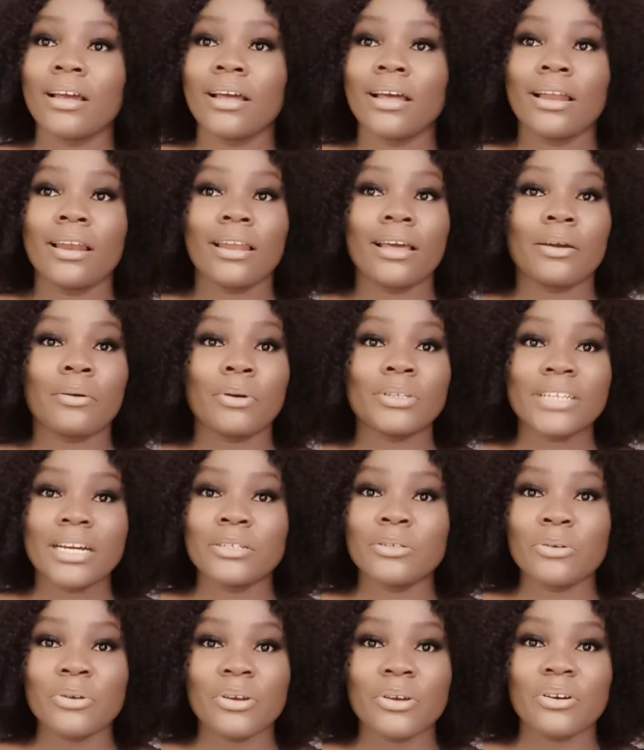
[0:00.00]
Like what I
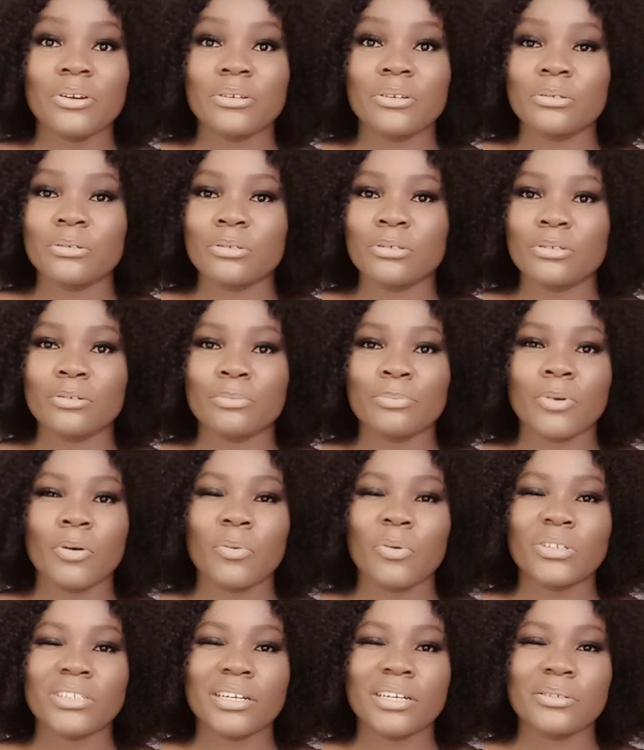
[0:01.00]
do here on YouTube, but
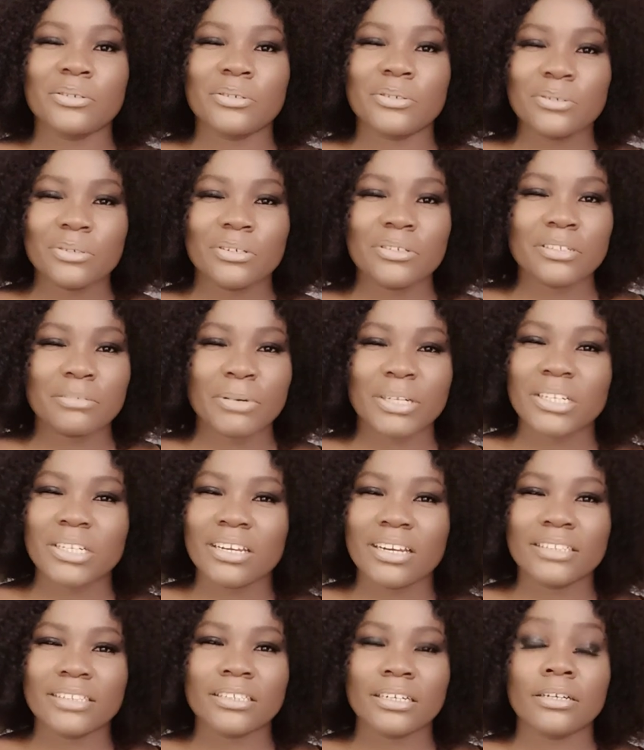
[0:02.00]
what I do on this
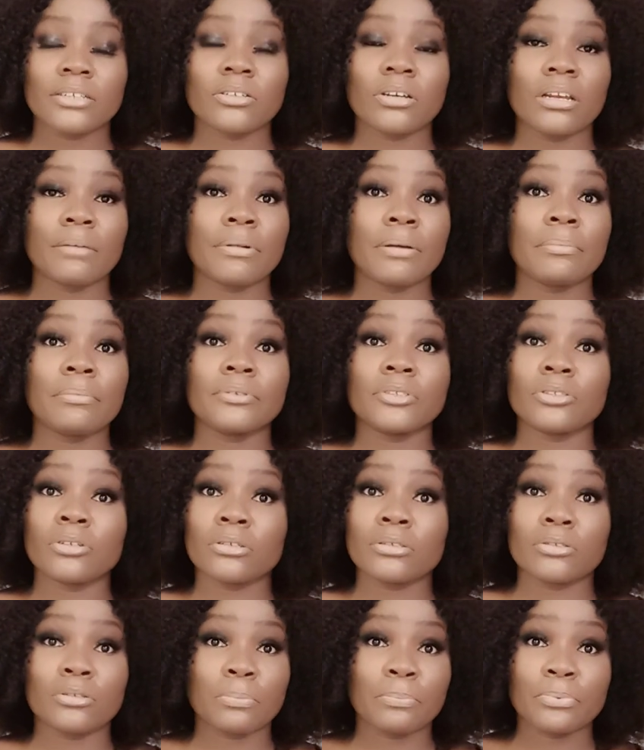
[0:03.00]
particular channel is all about
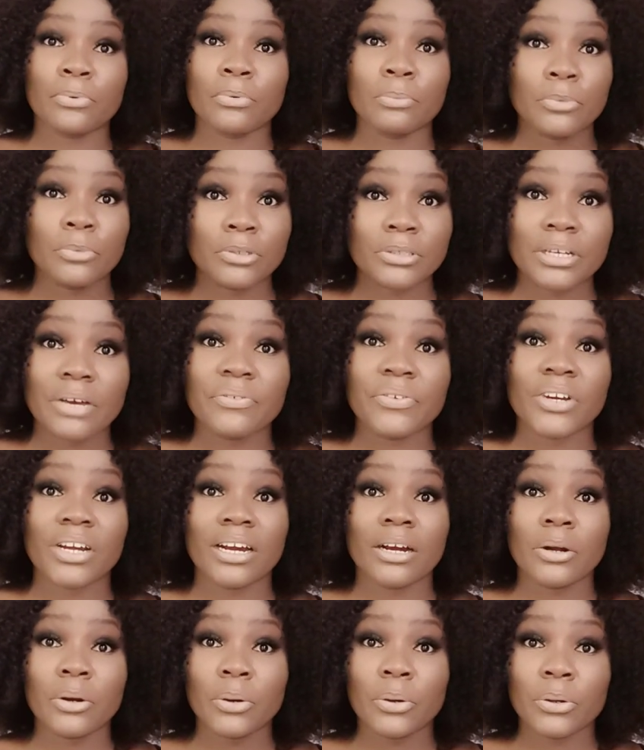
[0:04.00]
just to promote
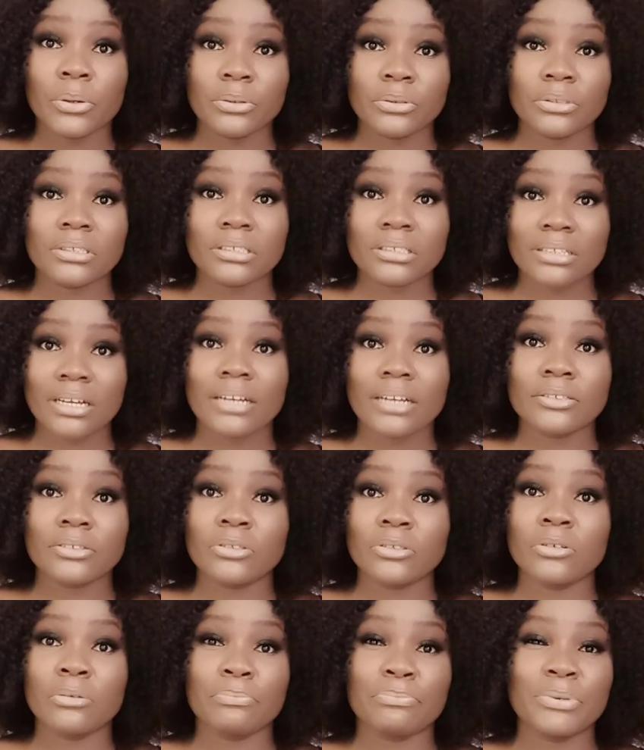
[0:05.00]
African clothes style,
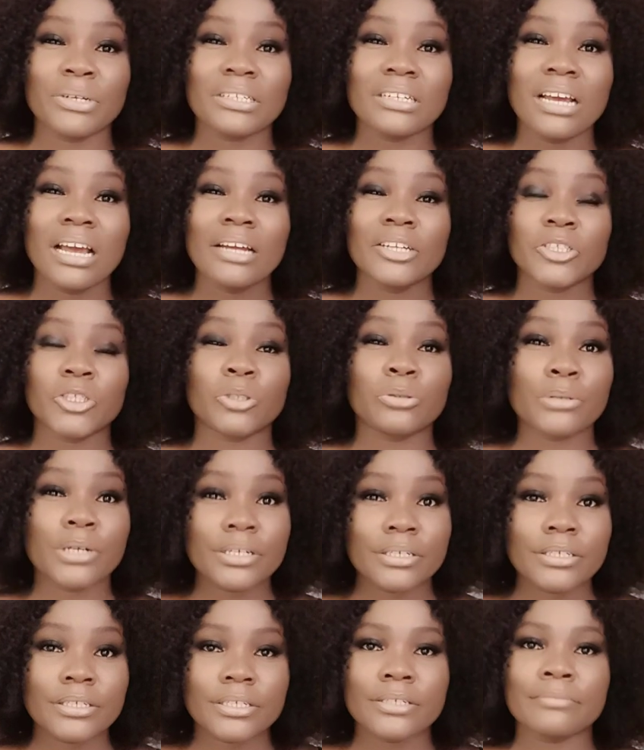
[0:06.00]
just to bring
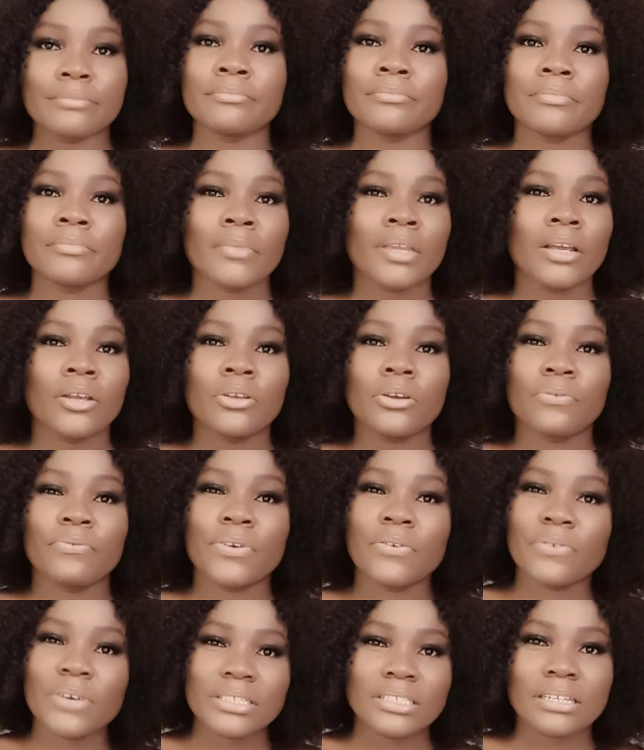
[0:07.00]
trending your
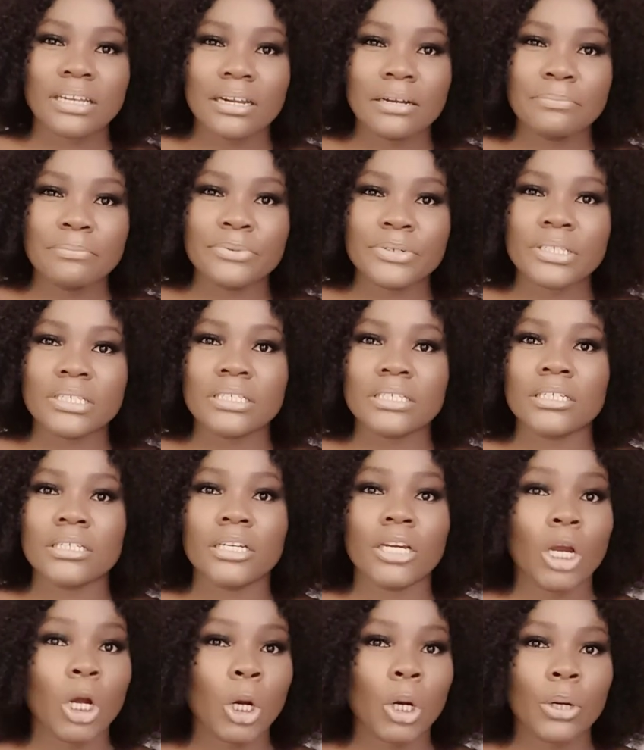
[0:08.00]
favorite
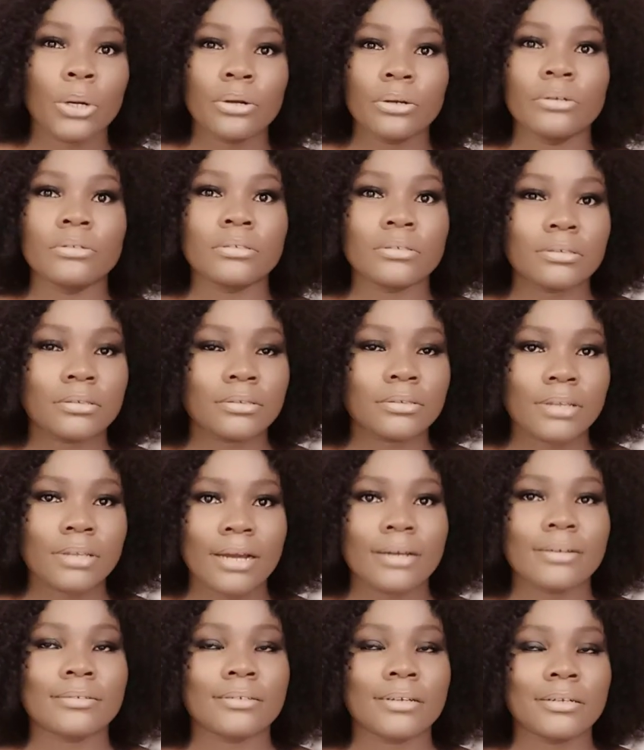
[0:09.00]
celebrity clothes styles.